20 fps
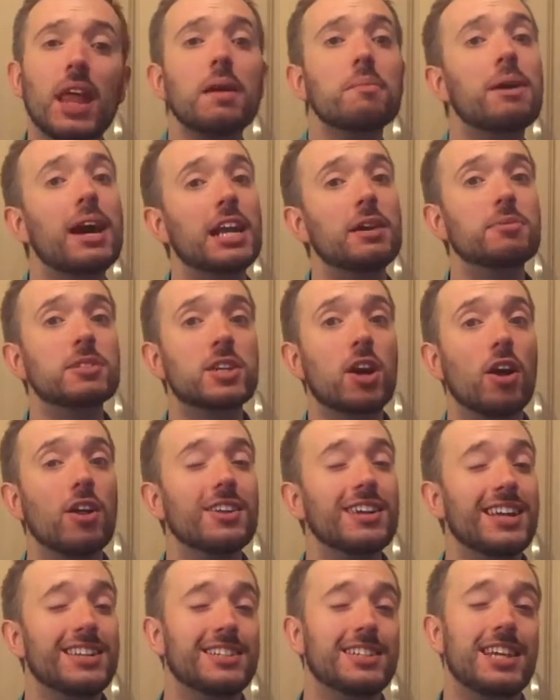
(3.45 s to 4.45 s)
My name is
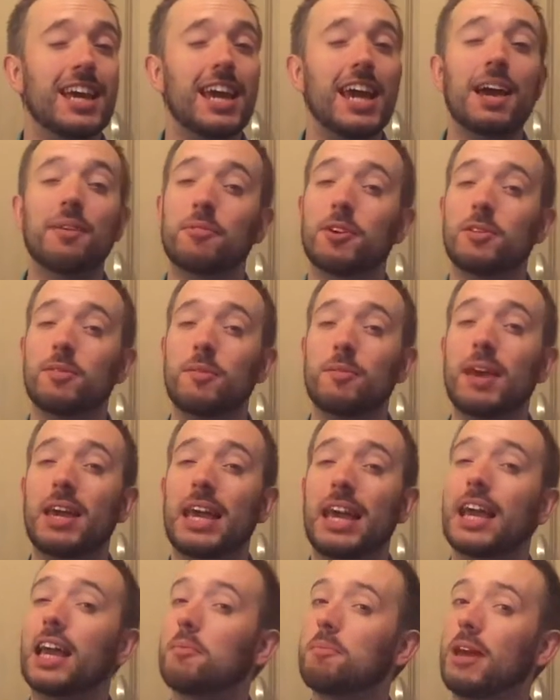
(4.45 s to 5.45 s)
Colin and today I'm going to be
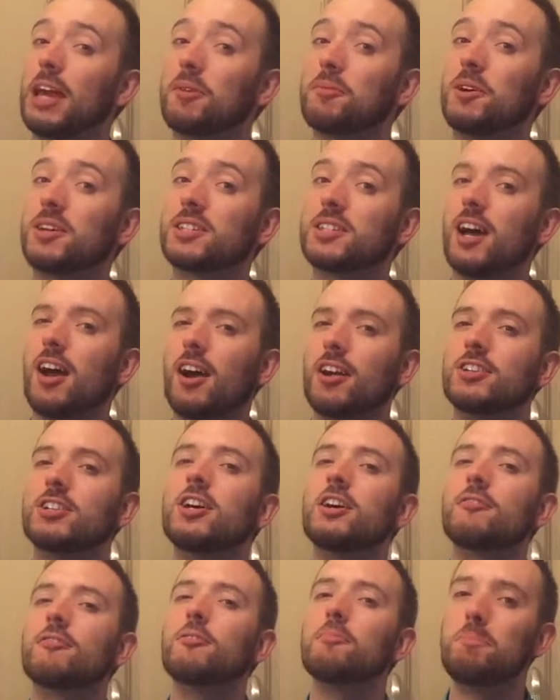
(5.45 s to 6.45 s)
making a Bakewell Tart
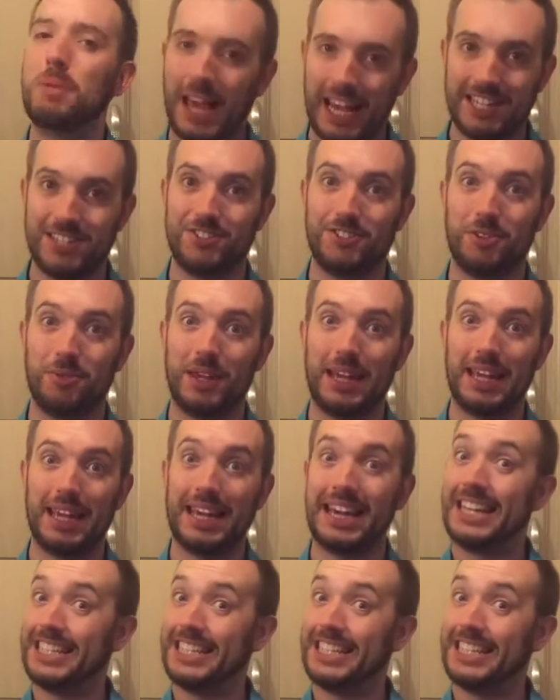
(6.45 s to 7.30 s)
from Pastry Week.